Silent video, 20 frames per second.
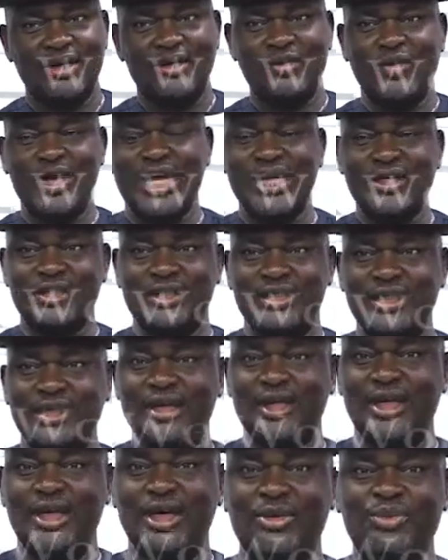we are
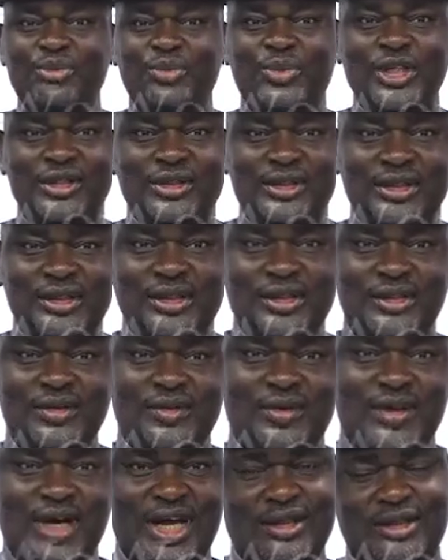still beating
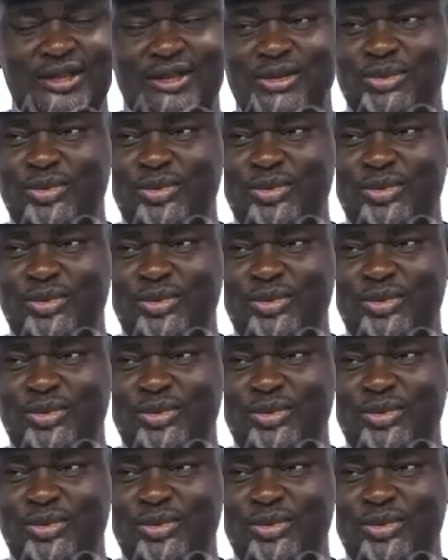around the